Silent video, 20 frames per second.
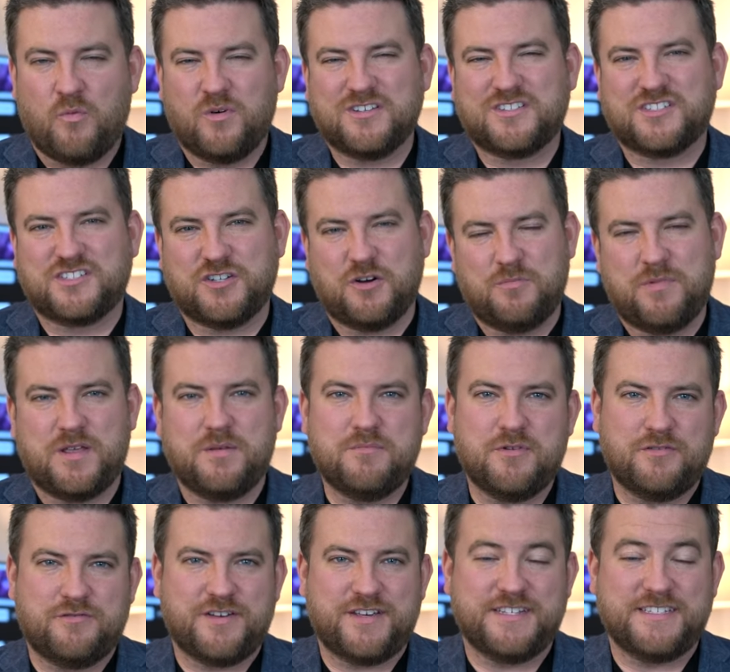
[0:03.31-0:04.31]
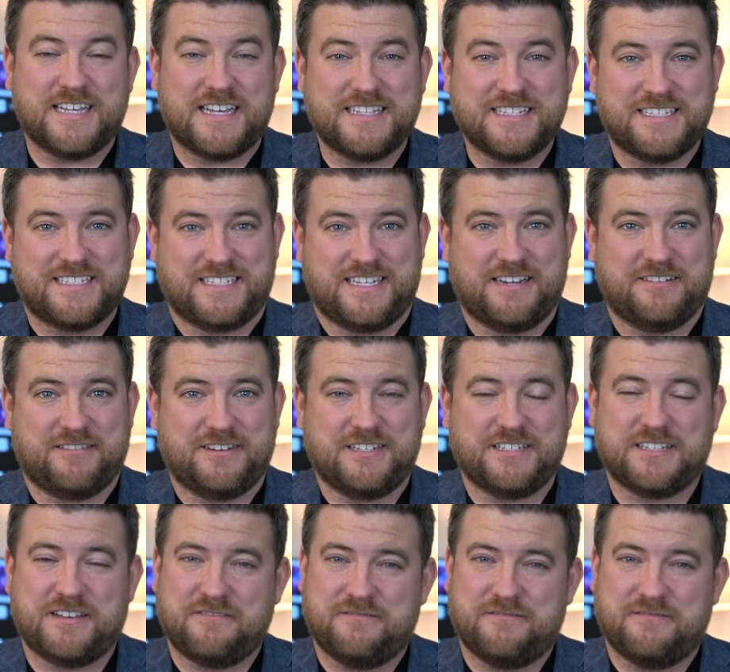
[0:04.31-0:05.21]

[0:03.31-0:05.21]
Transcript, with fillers: With so many movies and series